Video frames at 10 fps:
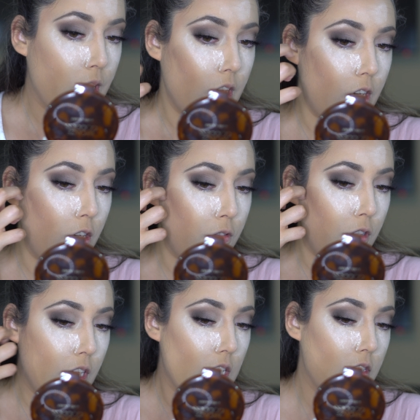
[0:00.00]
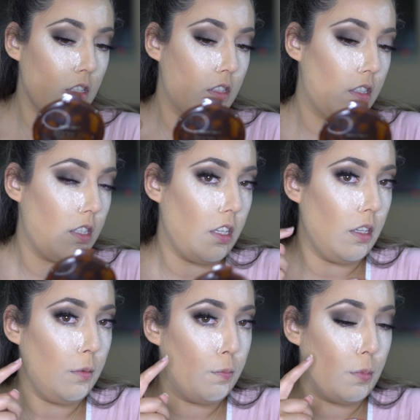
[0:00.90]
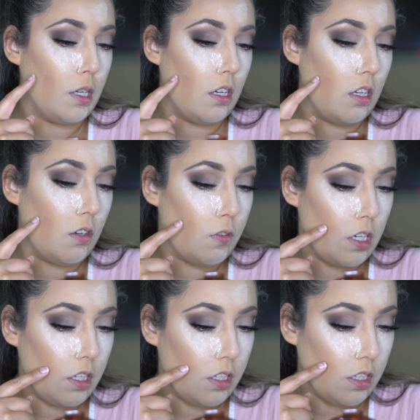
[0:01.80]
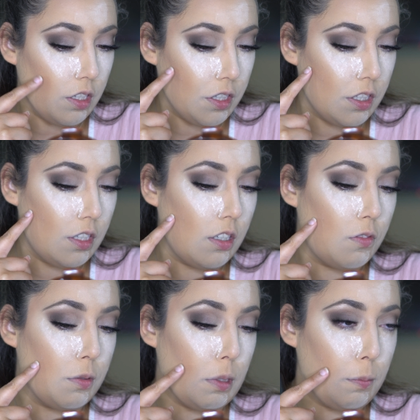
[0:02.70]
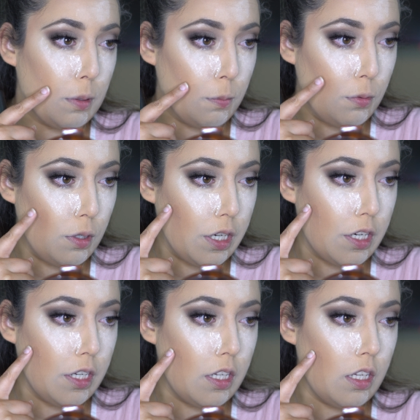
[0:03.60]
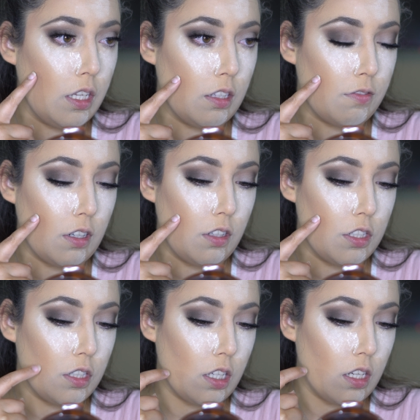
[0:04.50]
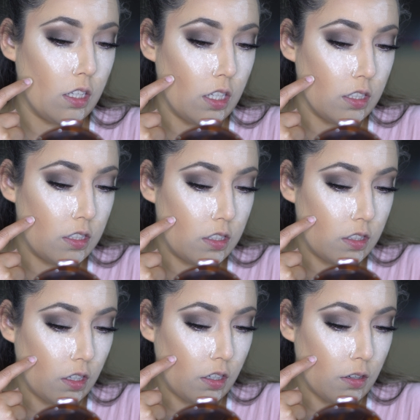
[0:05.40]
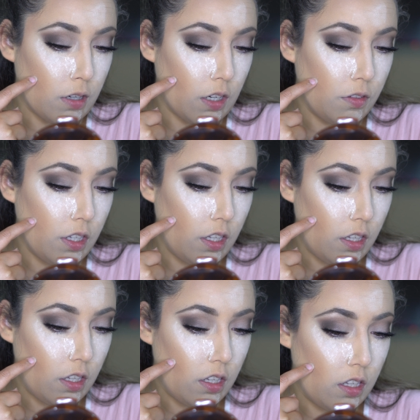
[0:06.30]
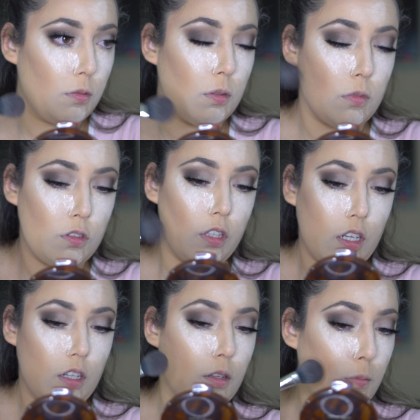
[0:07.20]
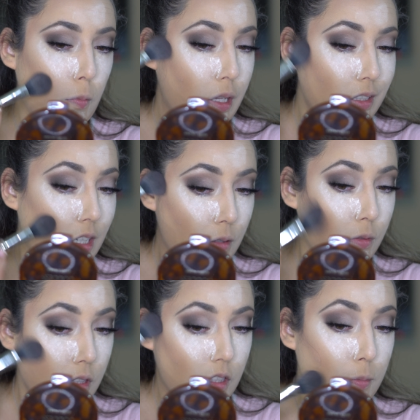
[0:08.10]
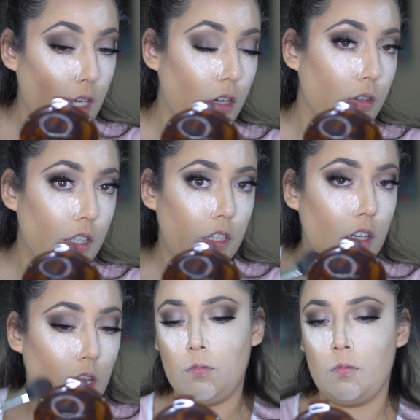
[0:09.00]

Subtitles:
I don't know if you guys could see, but right here around my pimple area, the foundation kind of got stuck around it. So I'm gonna try to blend it out with the powder.